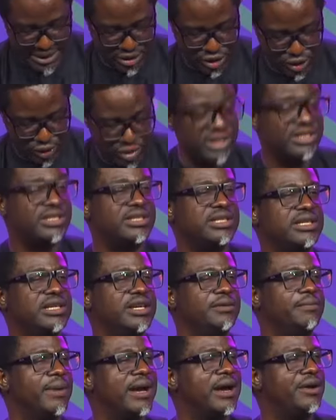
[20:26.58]
unity
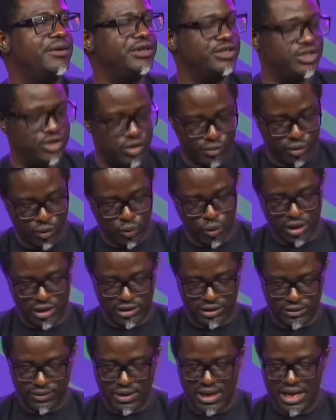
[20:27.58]
in marriage? Number
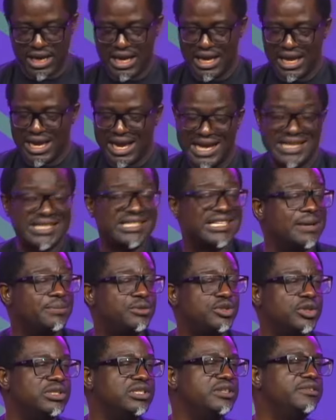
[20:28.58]
one, accept
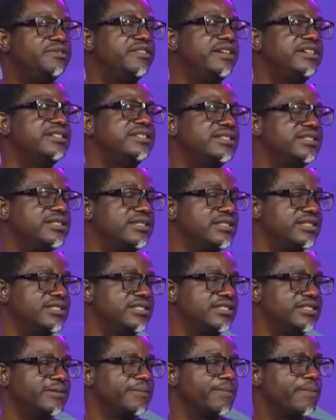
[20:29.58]
your
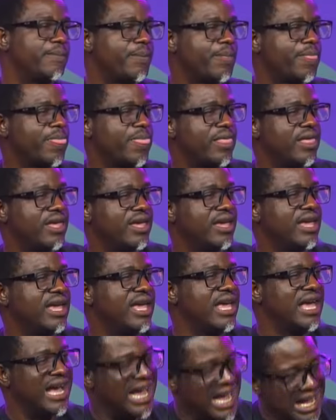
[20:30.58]
differences.
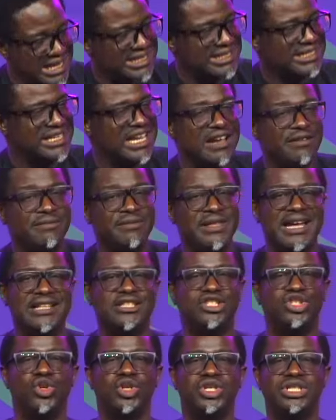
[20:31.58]
Accept
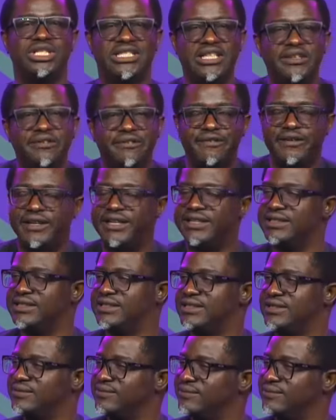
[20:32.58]
that you're different.